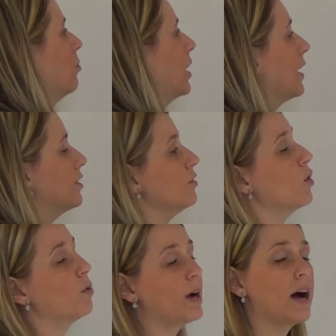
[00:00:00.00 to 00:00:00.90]
But I do
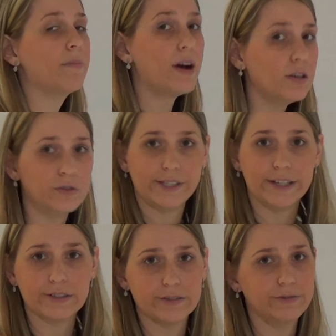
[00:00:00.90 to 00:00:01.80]
know what my hypotenuse
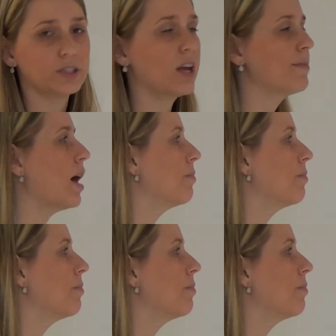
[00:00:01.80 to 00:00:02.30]
is. Say my